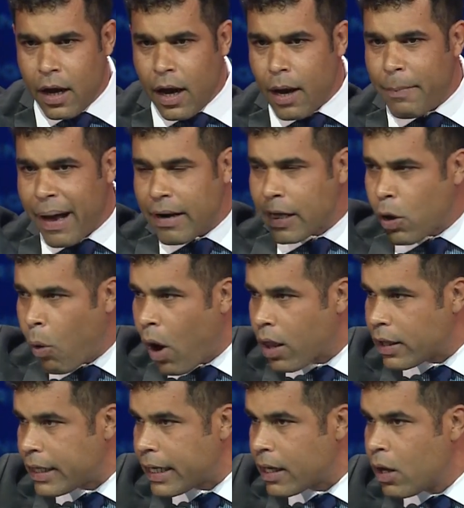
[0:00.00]
about
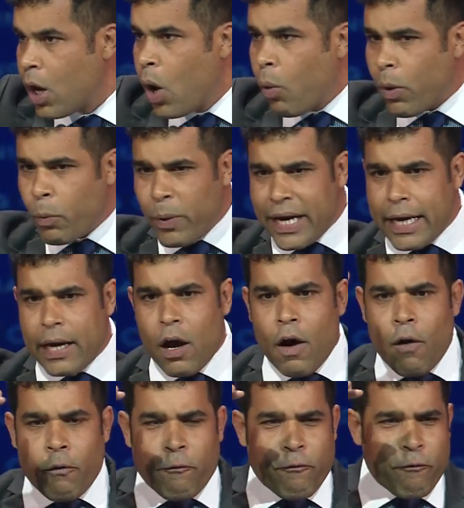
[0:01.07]
equality. When we
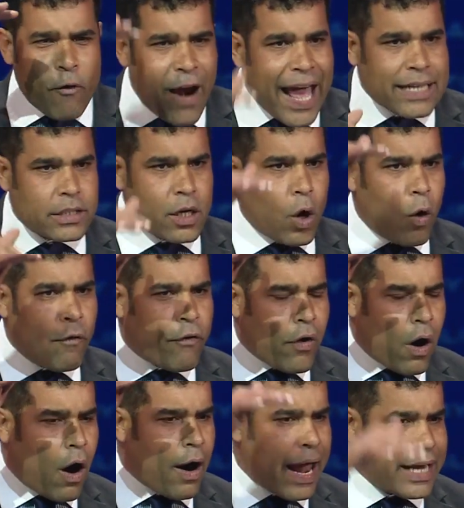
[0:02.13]
fret over
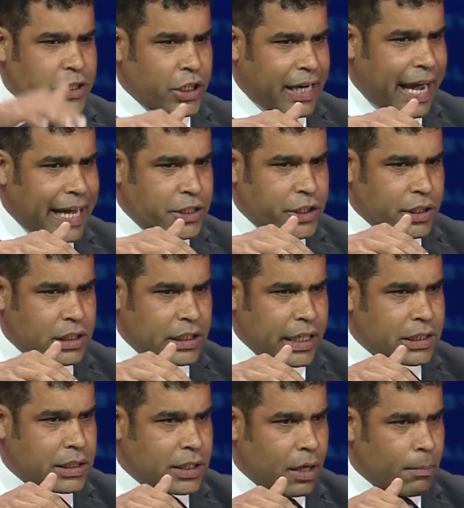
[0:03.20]
our education
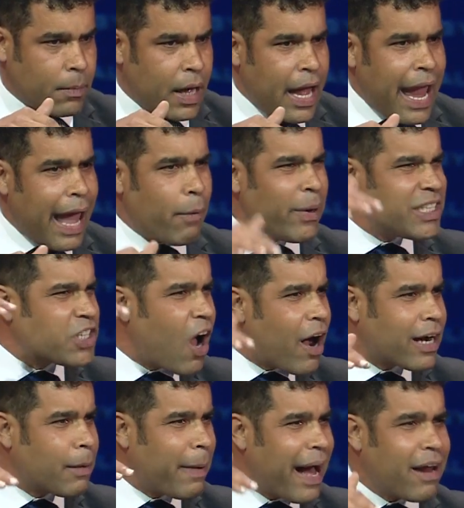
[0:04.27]
system and we talk
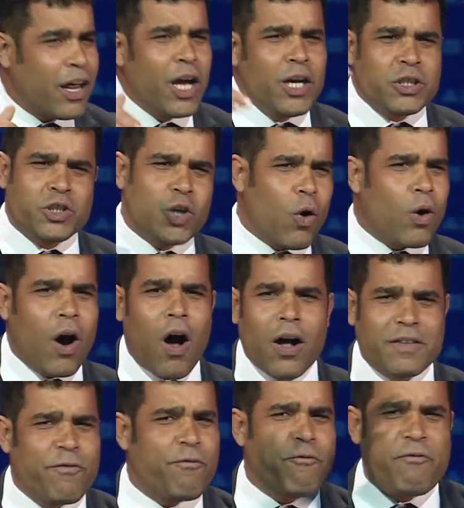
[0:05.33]
about
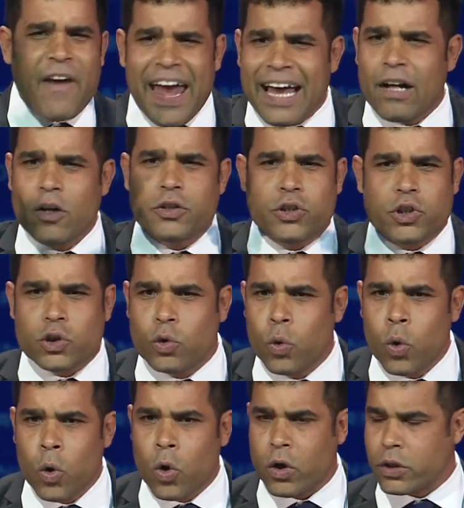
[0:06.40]
so-called failed
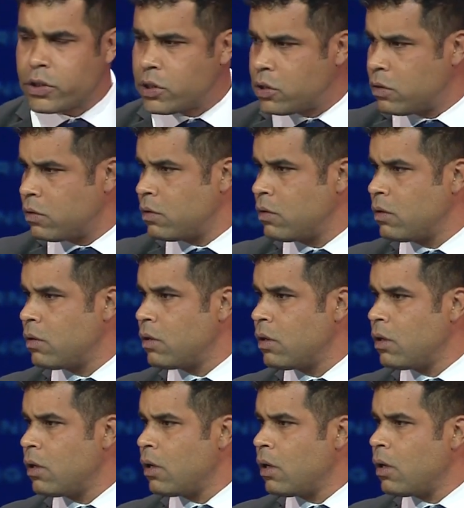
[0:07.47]
schools,
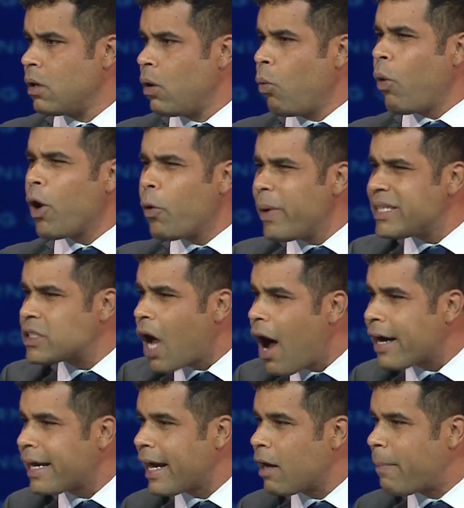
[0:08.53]
what are we
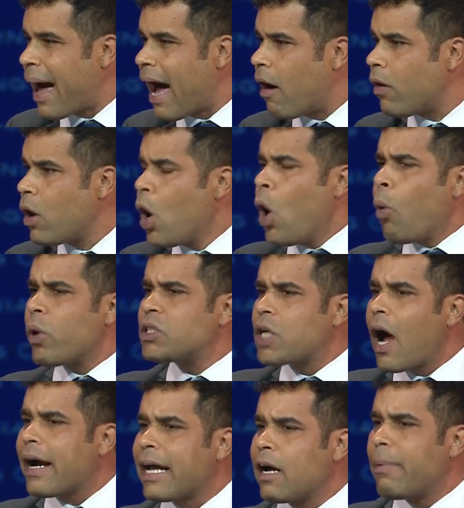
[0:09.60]
talking about? We're
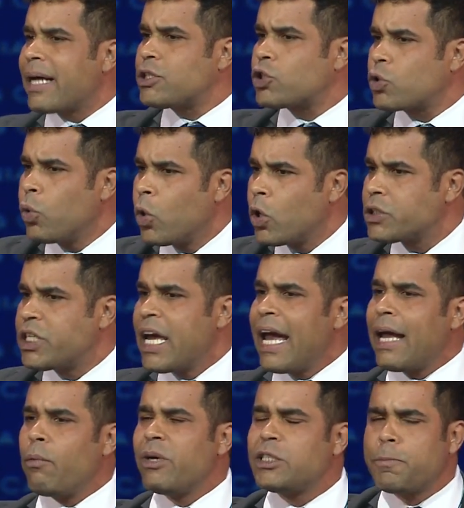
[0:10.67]
talking about schools
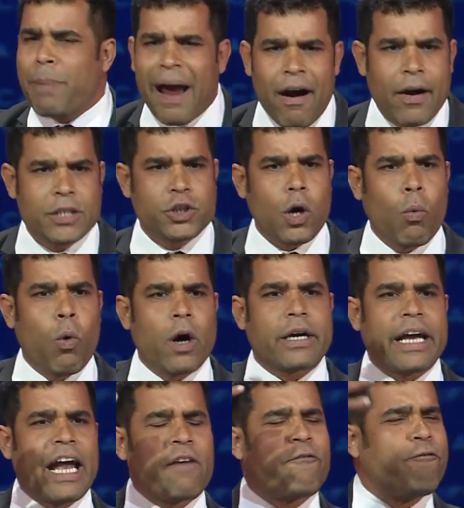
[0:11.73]
in which parents are
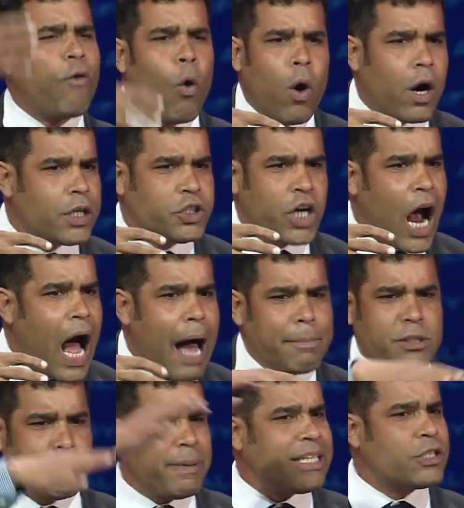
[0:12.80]
working four
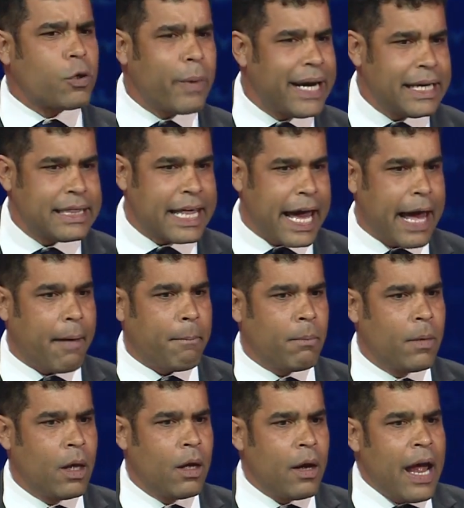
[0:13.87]
jobs between them
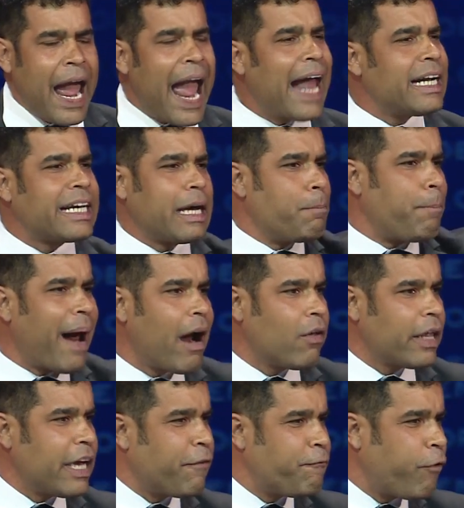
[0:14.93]
and can
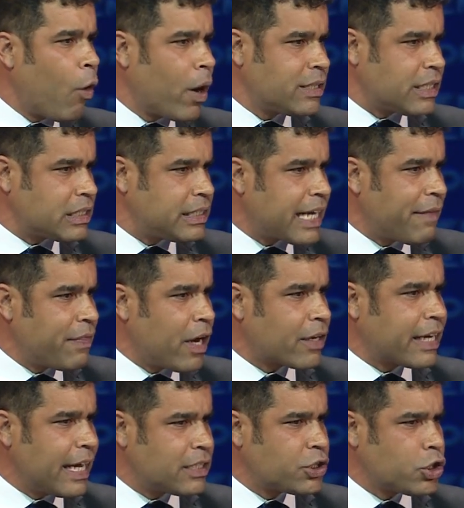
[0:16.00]
barely afford to send their
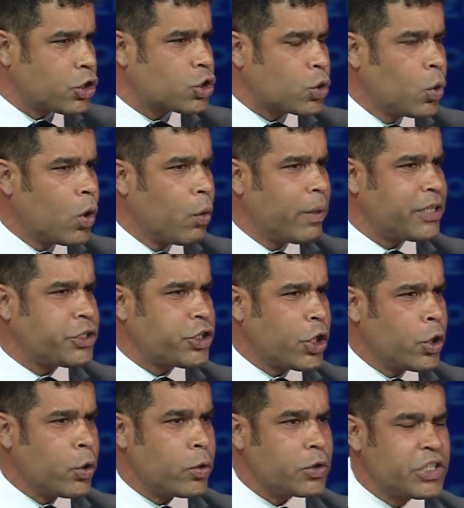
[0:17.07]
kids to school with
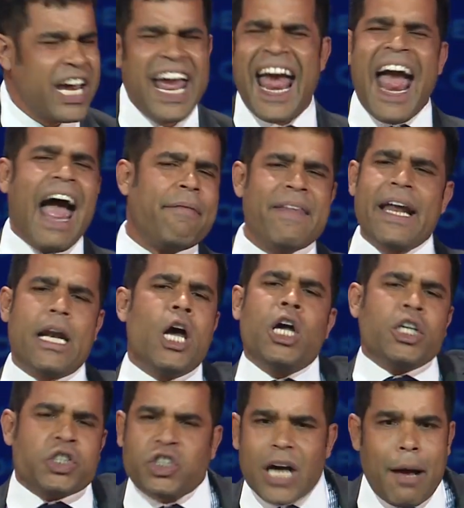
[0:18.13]
shoes. And then
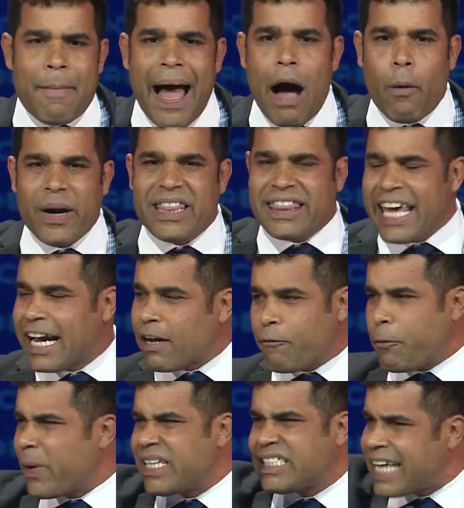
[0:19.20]
somehow we think if
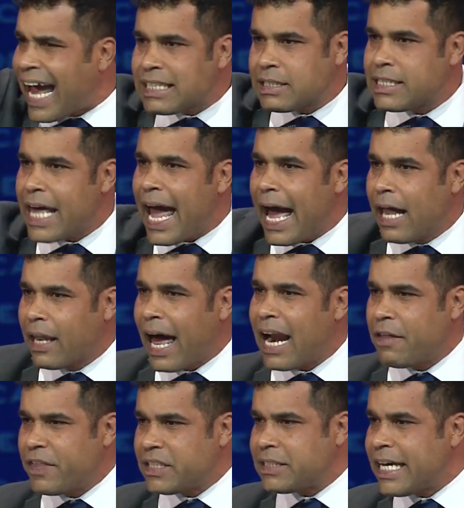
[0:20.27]
we test the hell out
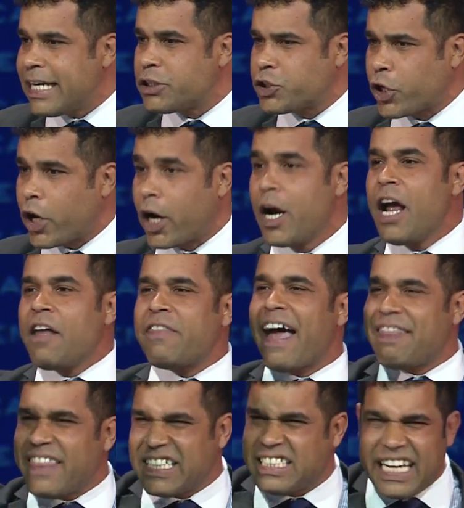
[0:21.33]
of the teacher,
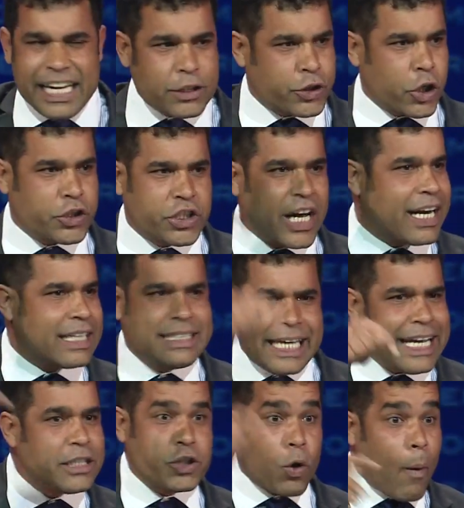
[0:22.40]
that the teacher's gonna
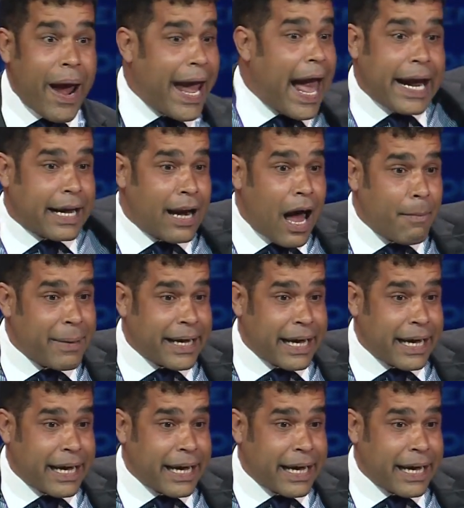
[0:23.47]
teach away economic